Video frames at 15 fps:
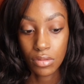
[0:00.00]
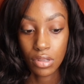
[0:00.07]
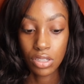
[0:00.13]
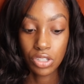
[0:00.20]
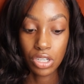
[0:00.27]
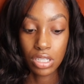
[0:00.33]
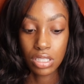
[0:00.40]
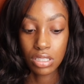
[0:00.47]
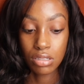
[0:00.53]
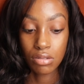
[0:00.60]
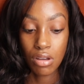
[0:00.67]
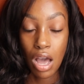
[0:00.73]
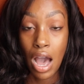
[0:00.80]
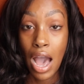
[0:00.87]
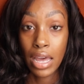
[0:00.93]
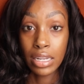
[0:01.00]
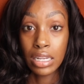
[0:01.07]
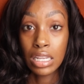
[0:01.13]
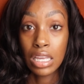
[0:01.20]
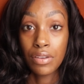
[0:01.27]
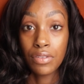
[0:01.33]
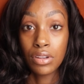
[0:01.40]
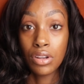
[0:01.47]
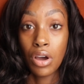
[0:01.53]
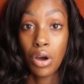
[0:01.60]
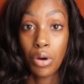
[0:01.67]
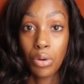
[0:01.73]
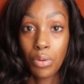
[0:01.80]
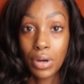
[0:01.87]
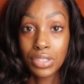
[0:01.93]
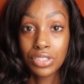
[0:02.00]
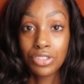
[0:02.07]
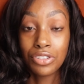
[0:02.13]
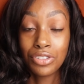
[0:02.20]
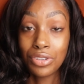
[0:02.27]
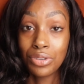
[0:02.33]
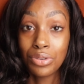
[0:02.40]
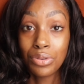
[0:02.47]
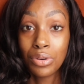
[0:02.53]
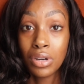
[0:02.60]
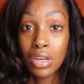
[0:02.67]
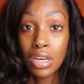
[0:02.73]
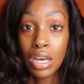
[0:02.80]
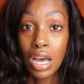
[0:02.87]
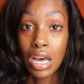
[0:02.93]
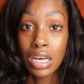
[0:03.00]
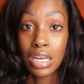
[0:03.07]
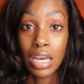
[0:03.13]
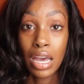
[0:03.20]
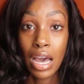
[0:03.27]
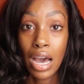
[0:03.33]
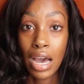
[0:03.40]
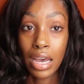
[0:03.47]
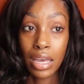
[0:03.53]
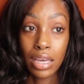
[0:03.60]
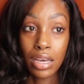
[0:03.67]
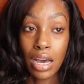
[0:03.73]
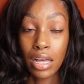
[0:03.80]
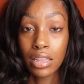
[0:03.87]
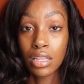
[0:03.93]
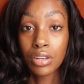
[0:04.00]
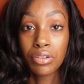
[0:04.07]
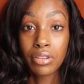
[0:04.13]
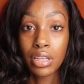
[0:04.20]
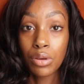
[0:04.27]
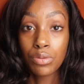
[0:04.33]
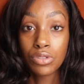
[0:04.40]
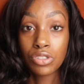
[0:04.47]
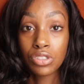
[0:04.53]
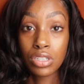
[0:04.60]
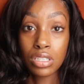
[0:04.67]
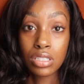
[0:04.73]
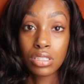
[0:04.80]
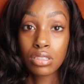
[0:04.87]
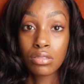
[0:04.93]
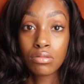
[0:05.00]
just, I didn't even know what to do. I literally was just